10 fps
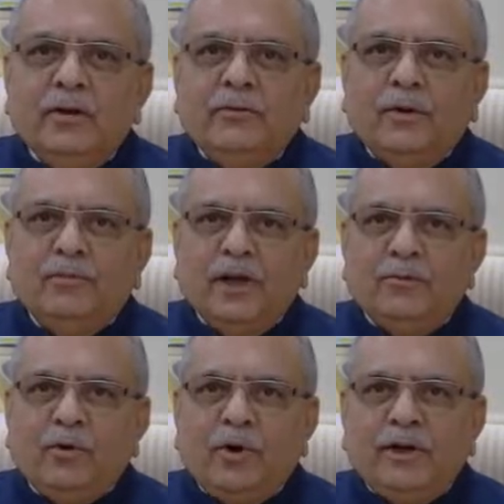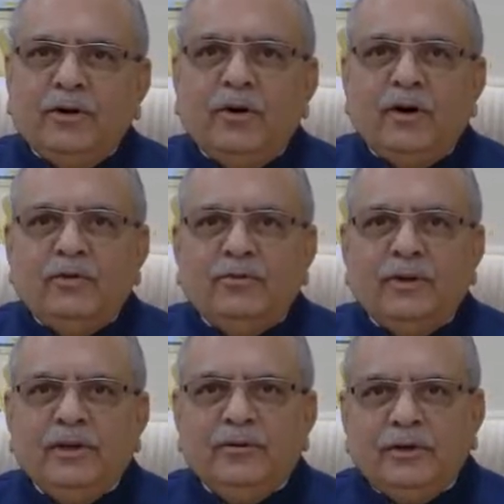From that point on,
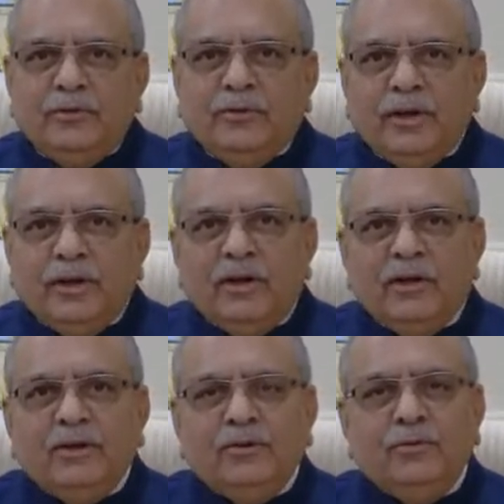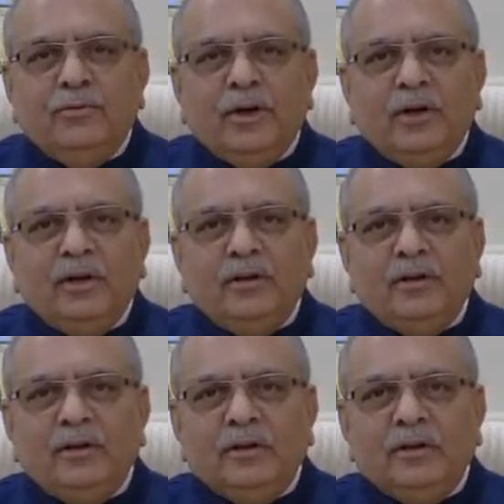we even today continue building